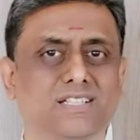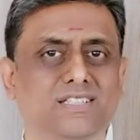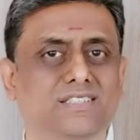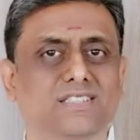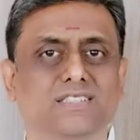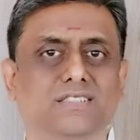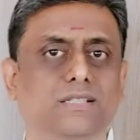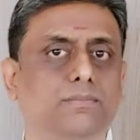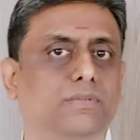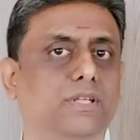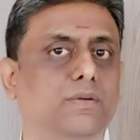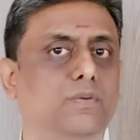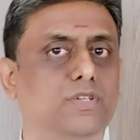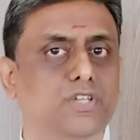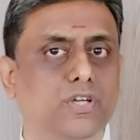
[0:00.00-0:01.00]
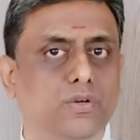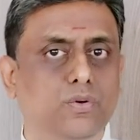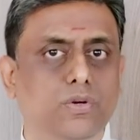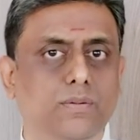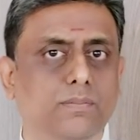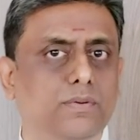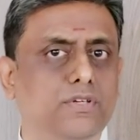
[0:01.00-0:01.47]
this is something which I
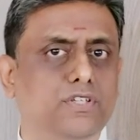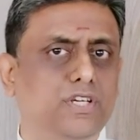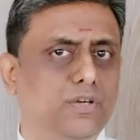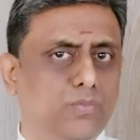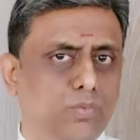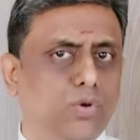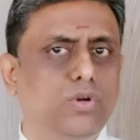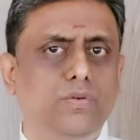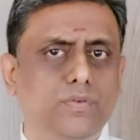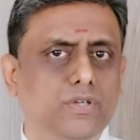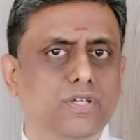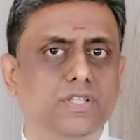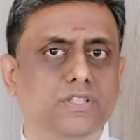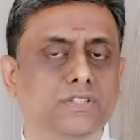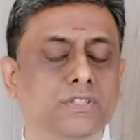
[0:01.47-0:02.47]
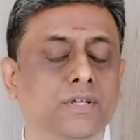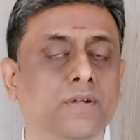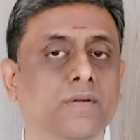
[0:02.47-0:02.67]
don't appreciate, whatever it is,